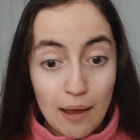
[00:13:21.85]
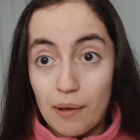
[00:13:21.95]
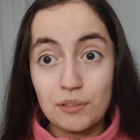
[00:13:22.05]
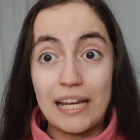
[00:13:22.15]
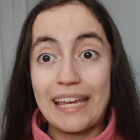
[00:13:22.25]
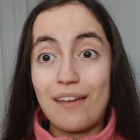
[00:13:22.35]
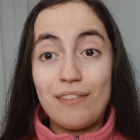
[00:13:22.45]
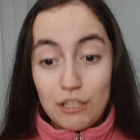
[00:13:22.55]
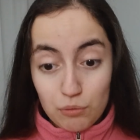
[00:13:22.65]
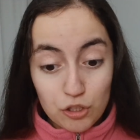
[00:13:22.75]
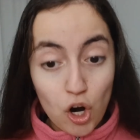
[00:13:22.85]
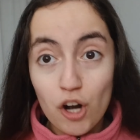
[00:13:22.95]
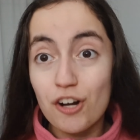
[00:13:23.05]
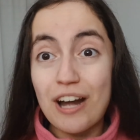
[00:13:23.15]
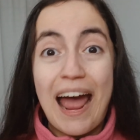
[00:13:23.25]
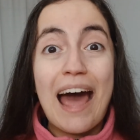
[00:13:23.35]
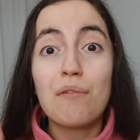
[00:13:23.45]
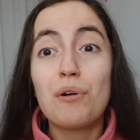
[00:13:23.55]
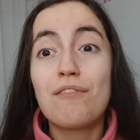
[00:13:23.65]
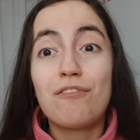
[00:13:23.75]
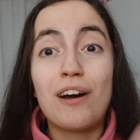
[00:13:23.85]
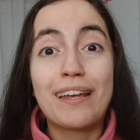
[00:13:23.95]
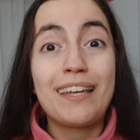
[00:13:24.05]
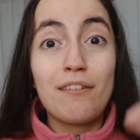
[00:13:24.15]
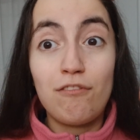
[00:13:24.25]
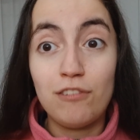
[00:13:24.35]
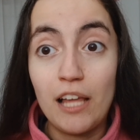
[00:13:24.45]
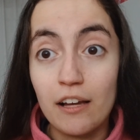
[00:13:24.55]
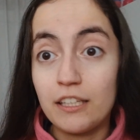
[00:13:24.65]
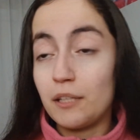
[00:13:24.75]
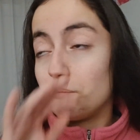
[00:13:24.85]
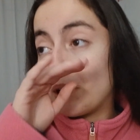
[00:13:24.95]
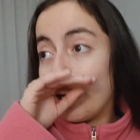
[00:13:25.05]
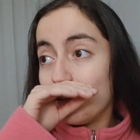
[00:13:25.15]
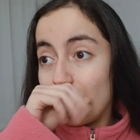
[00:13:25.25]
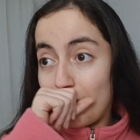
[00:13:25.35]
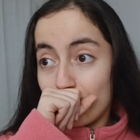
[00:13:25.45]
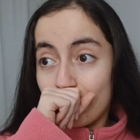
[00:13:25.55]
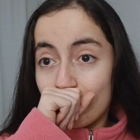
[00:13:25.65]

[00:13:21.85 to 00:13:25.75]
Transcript: I was like, if this was harder, I would fucking flunk it. But anyway,